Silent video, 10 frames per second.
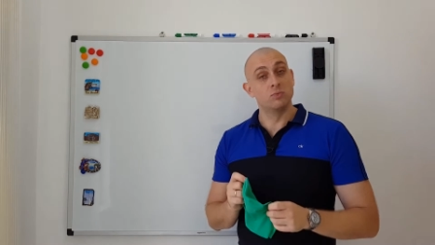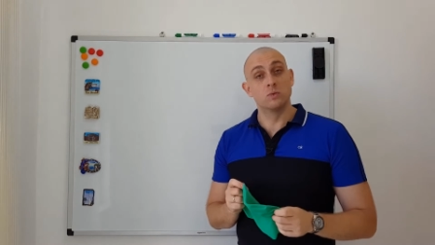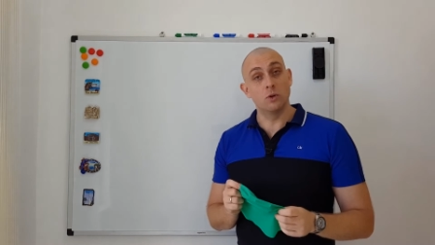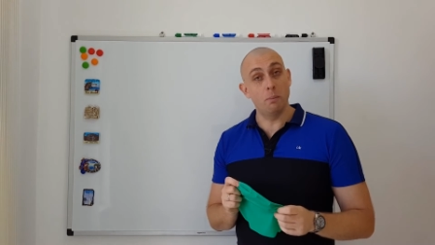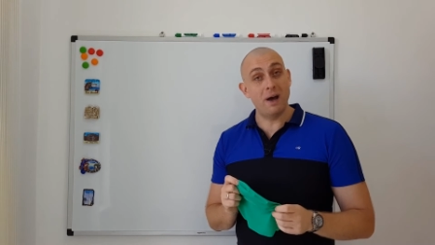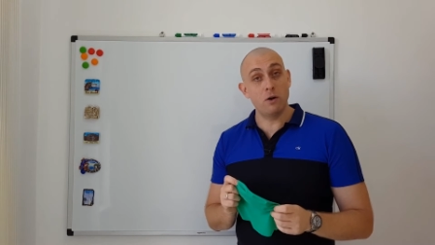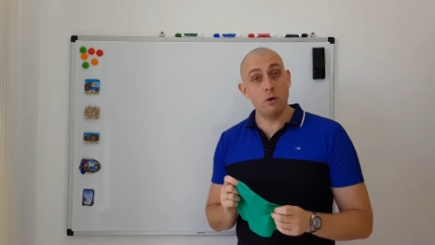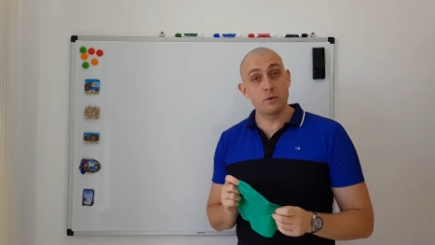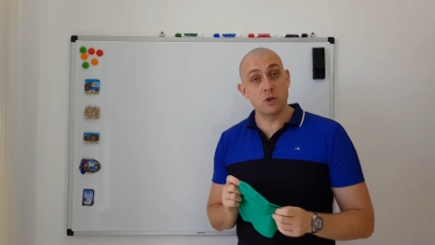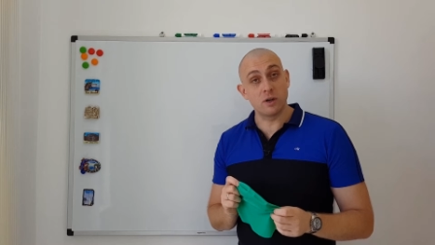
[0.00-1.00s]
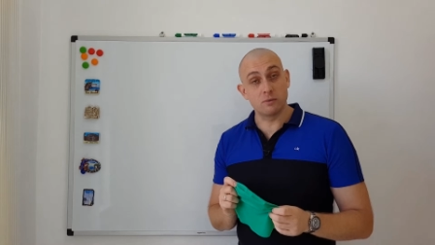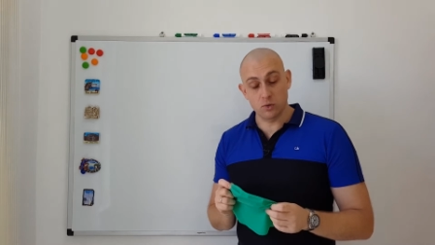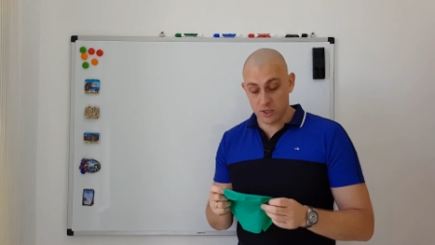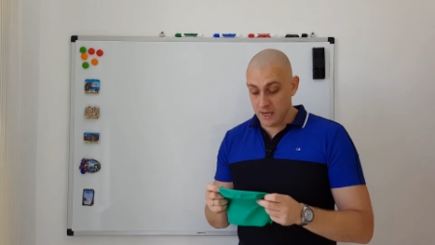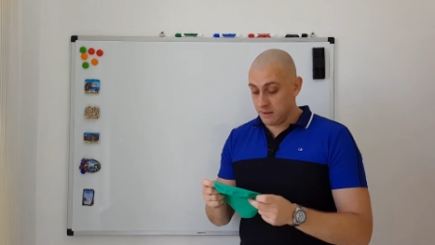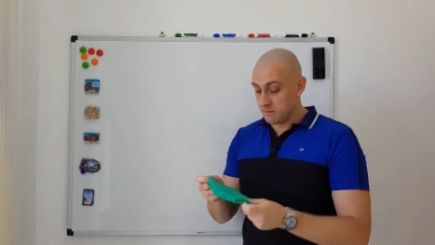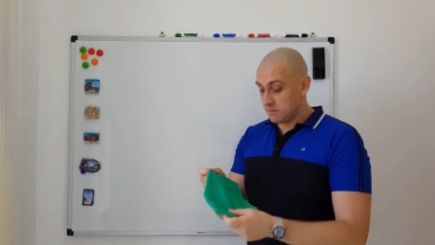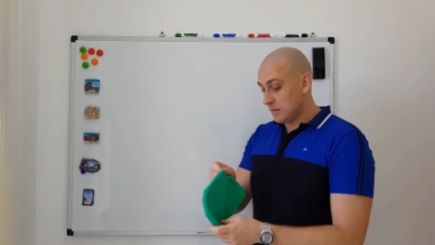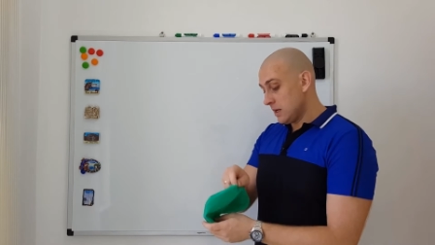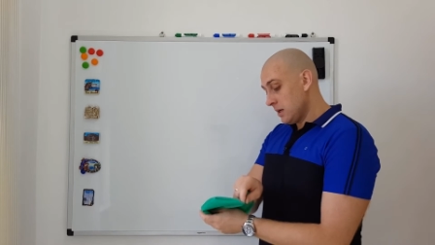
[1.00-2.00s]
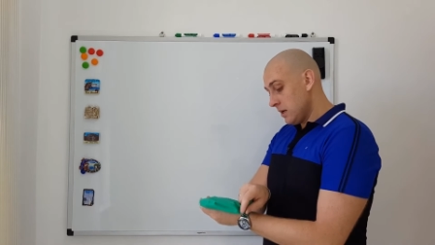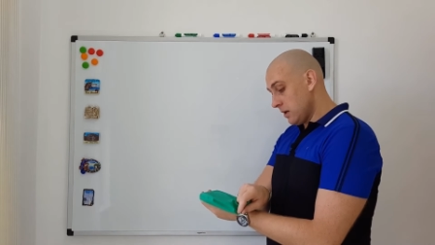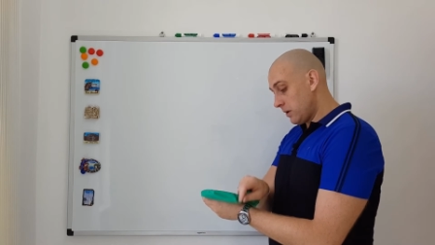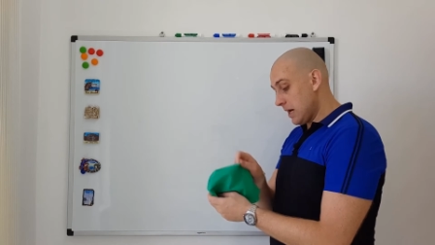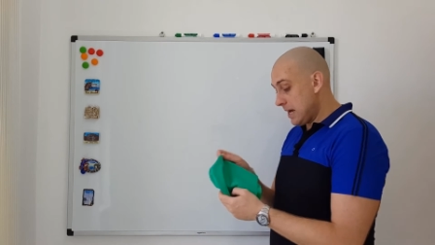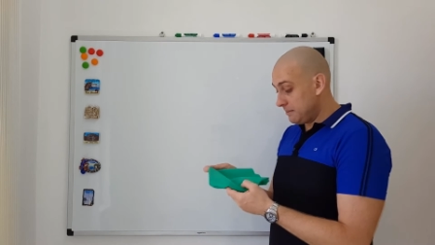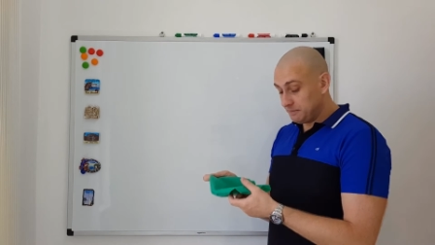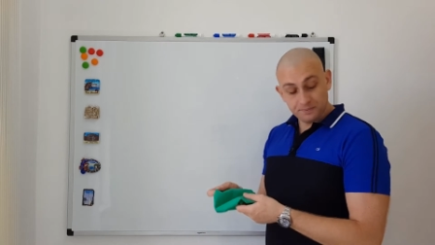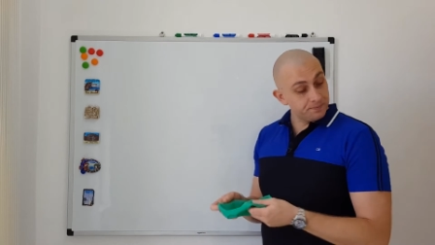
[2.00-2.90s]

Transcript: not bad option, I would say. Okay,